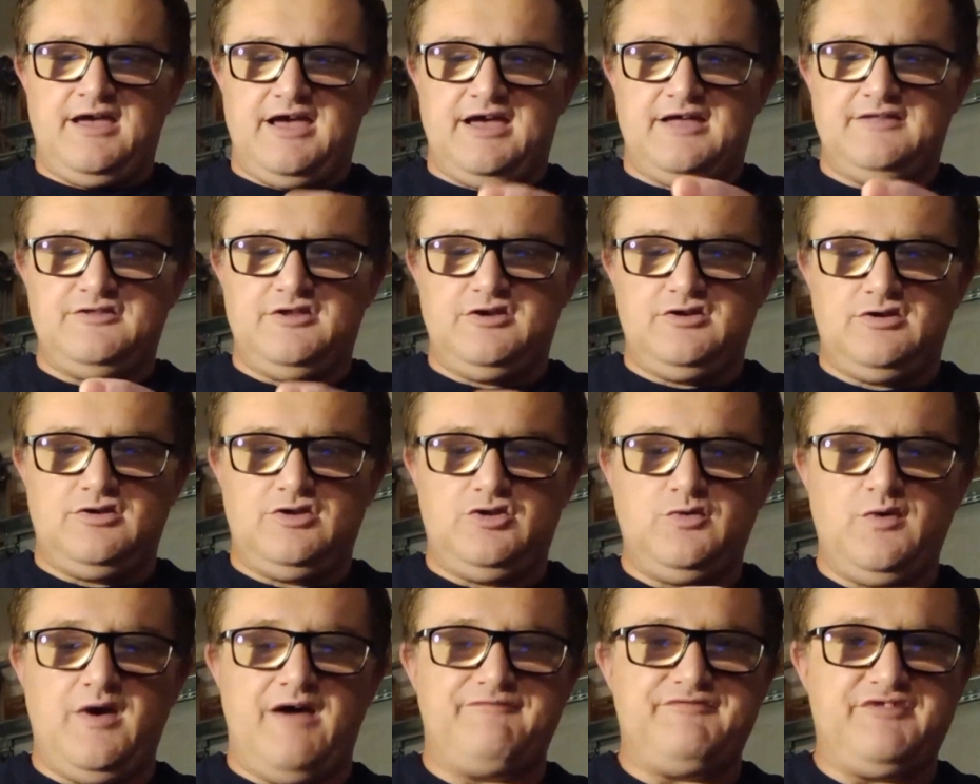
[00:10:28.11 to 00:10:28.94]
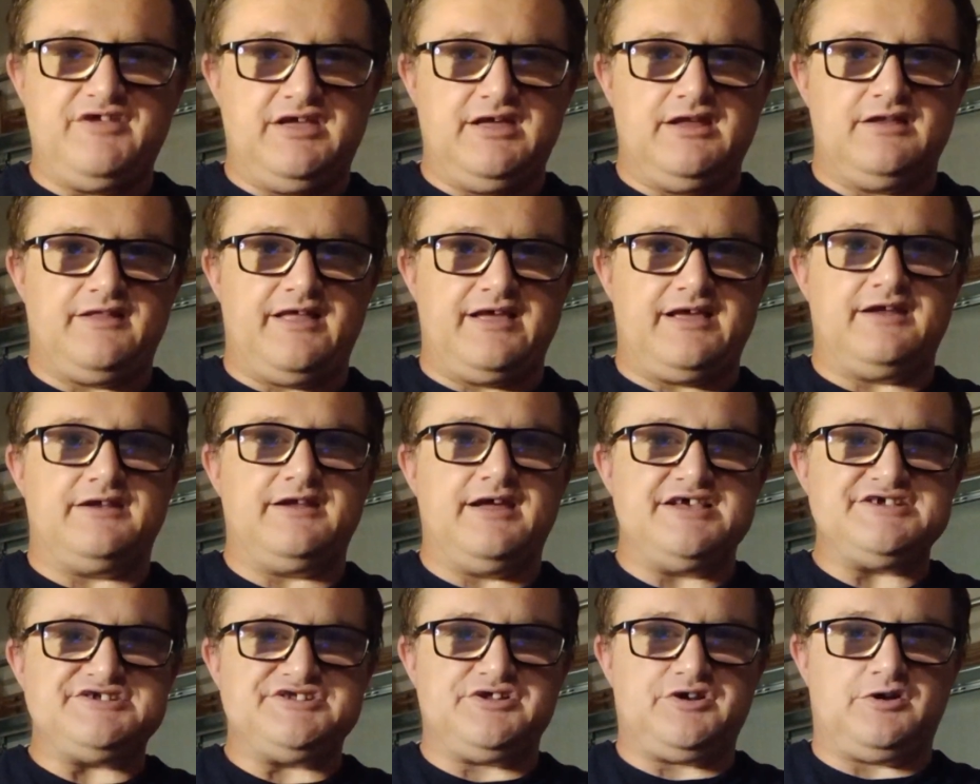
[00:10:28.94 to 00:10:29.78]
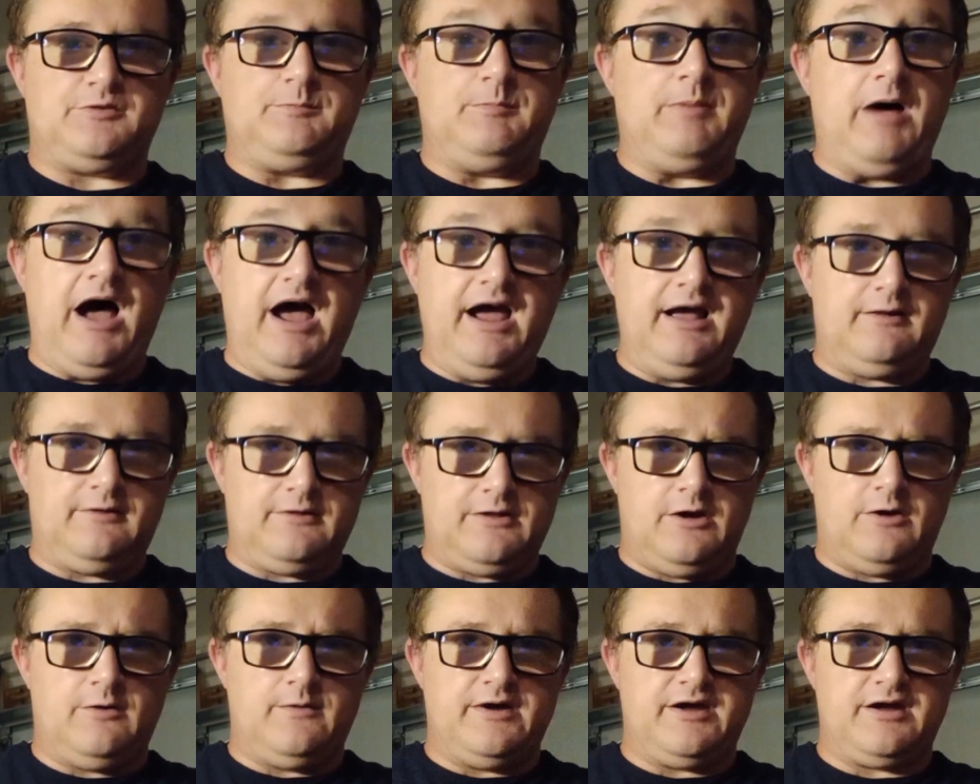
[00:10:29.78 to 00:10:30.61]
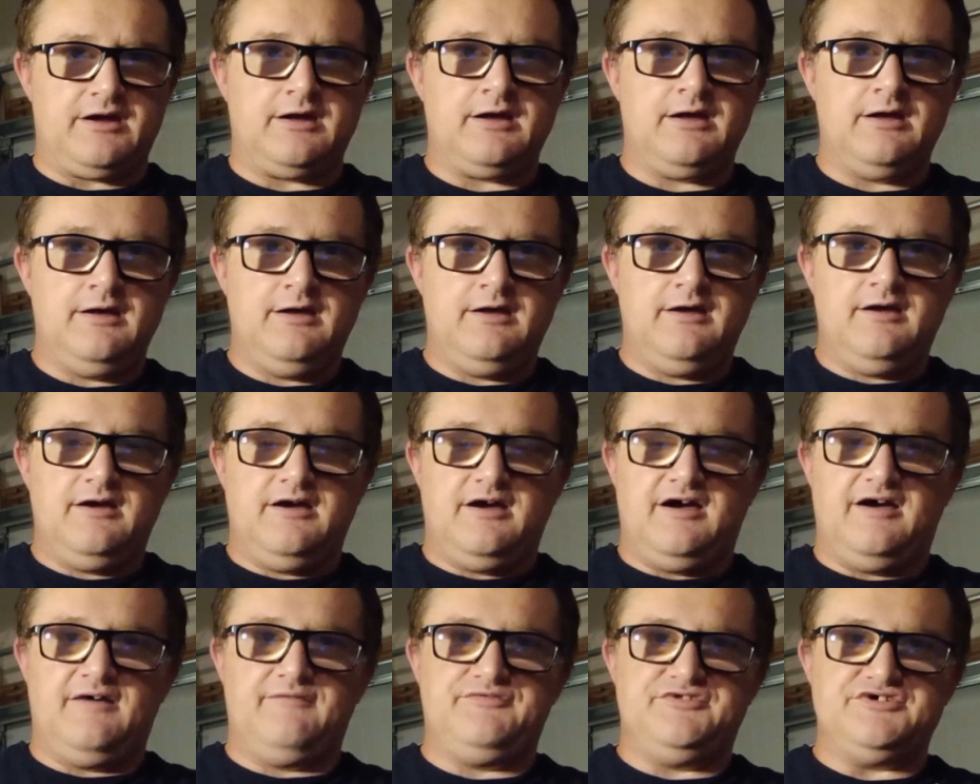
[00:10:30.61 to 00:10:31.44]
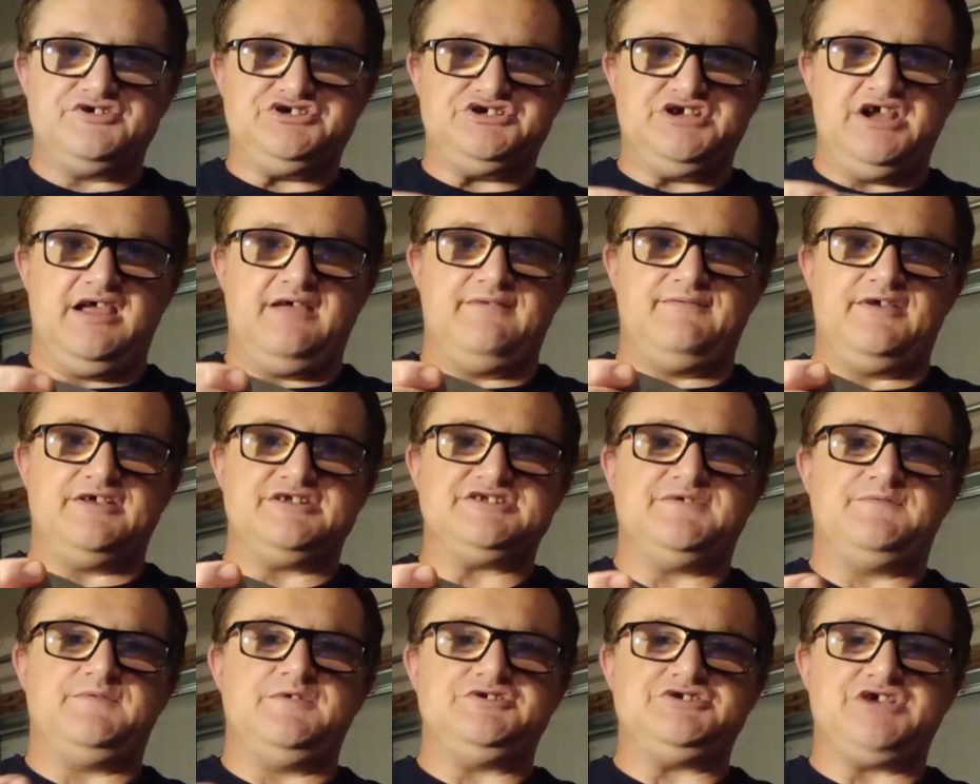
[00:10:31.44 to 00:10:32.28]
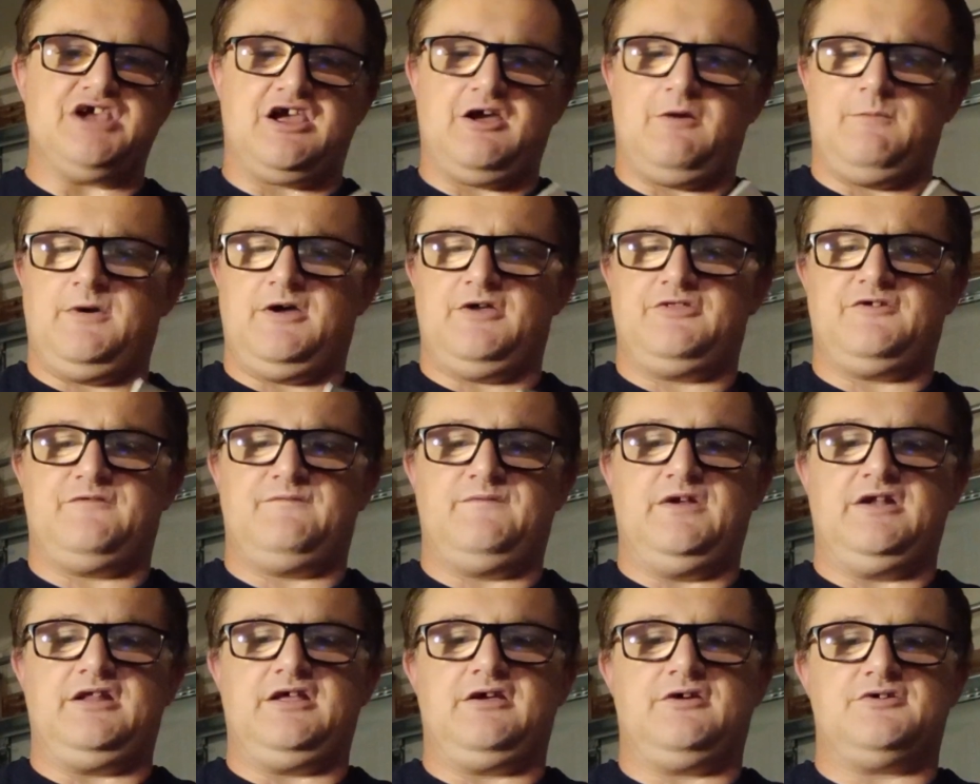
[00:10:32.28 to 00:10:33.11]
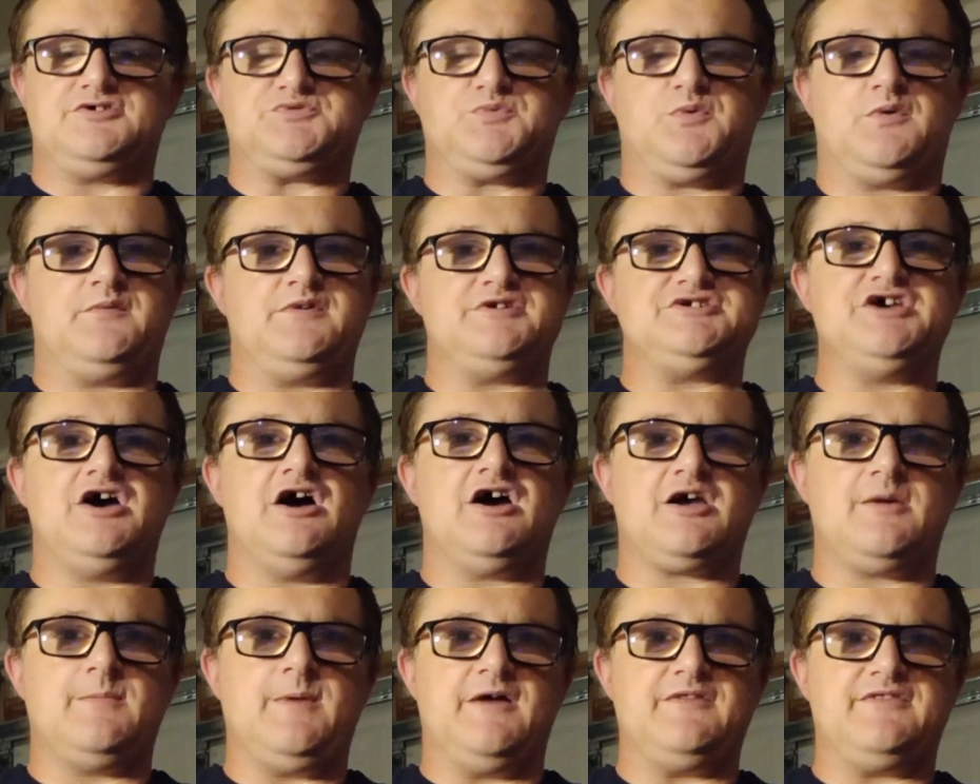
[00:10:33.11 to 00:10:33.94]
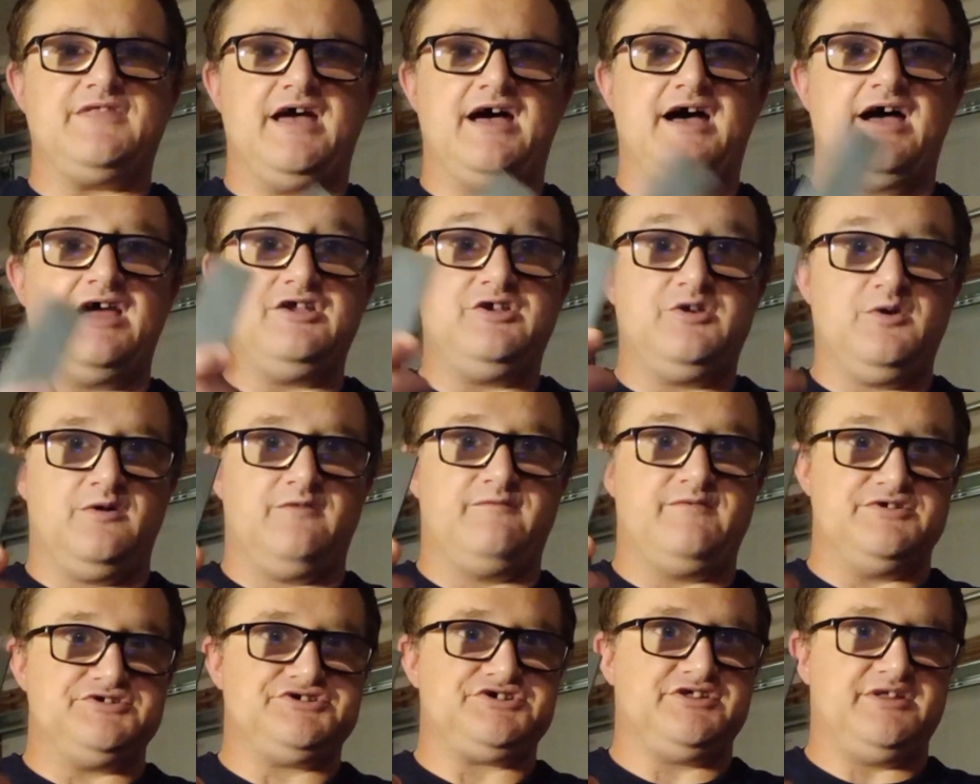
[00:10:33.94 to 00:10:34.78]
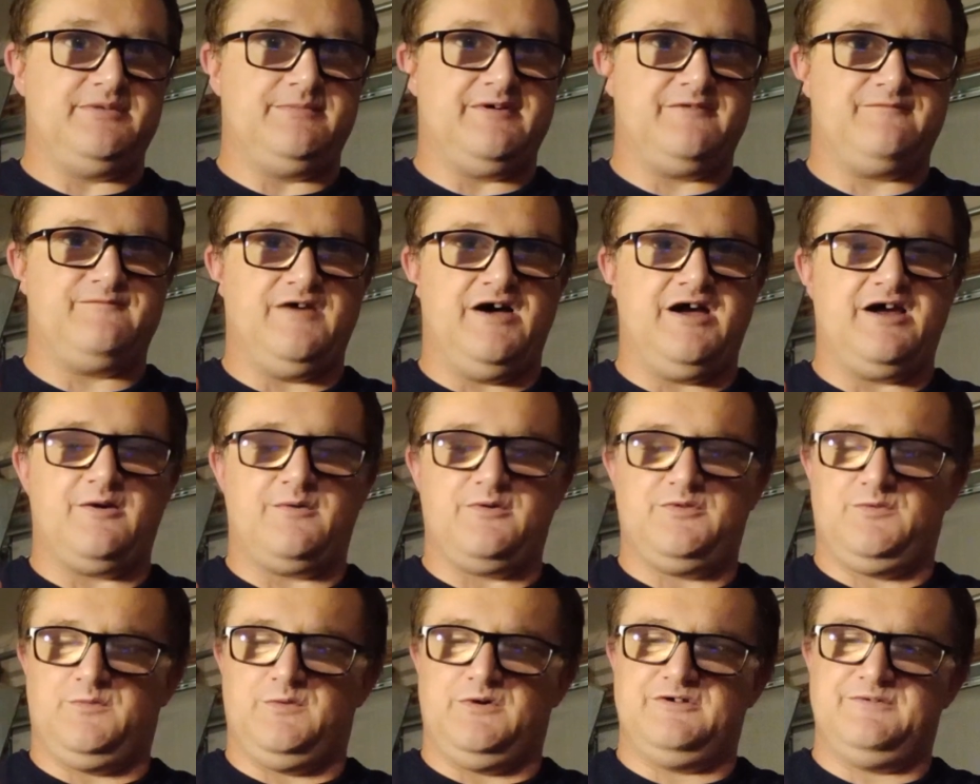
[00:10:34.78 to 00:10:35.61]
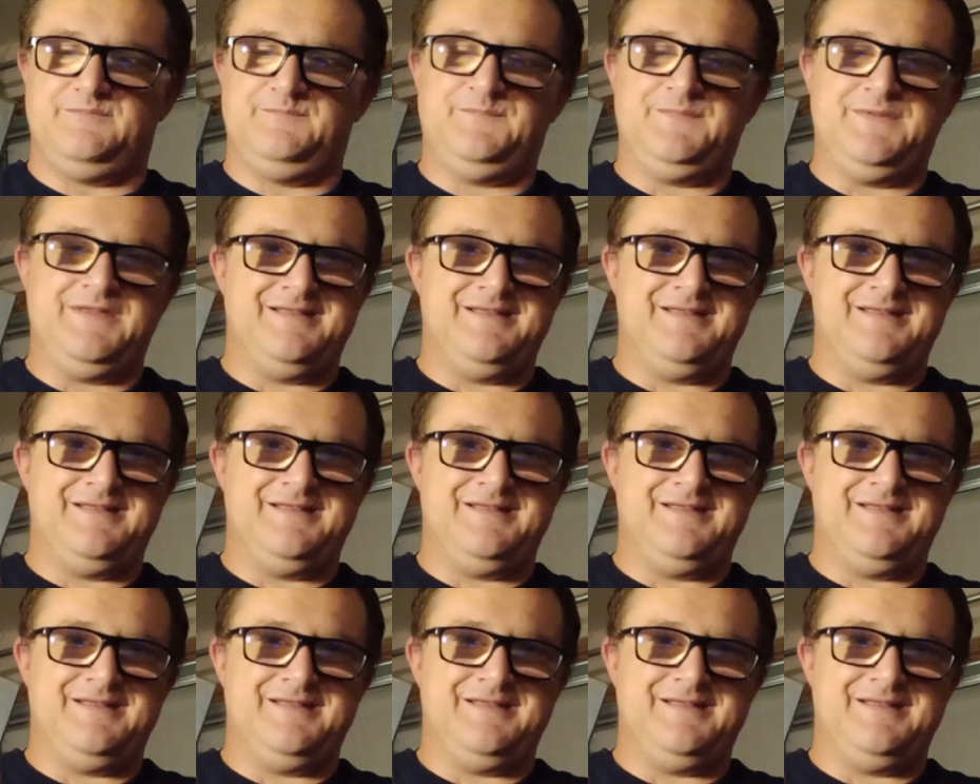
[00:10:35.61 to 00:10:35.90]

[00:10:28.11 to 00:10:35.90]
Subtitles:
And then you have to get like a nice little pile going of the shavings. If you check out my other videos where we talk about that, I do eventually make fire with one.